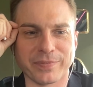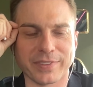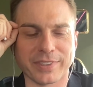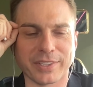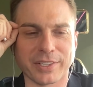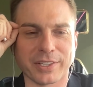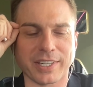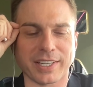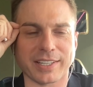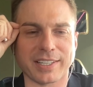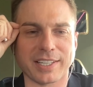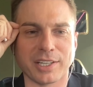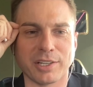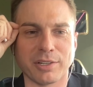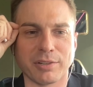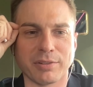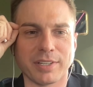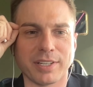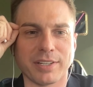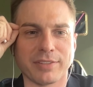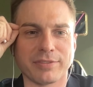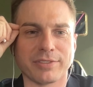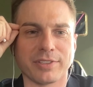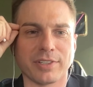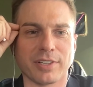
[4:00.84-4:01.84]

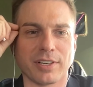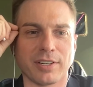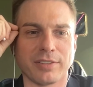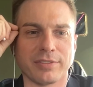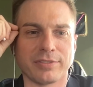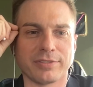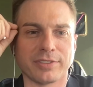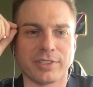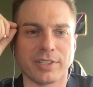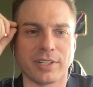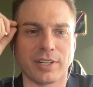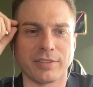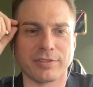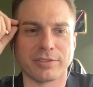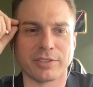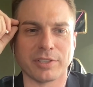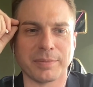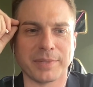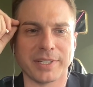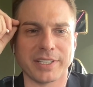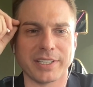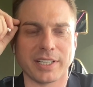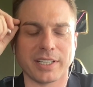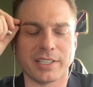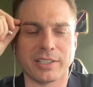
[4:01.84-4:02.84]
category of
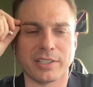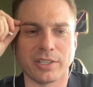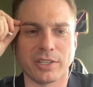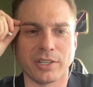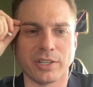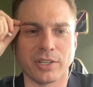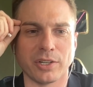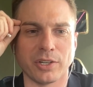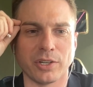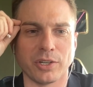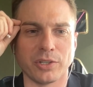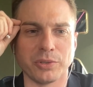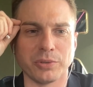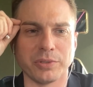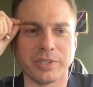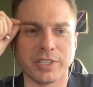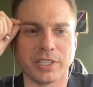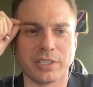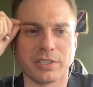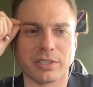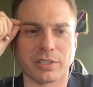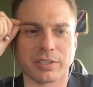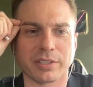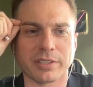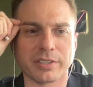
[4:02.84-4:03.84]
Romanian
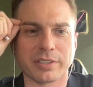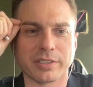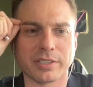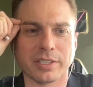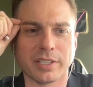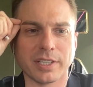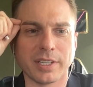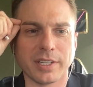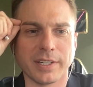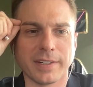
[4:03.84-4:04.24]
unicorns,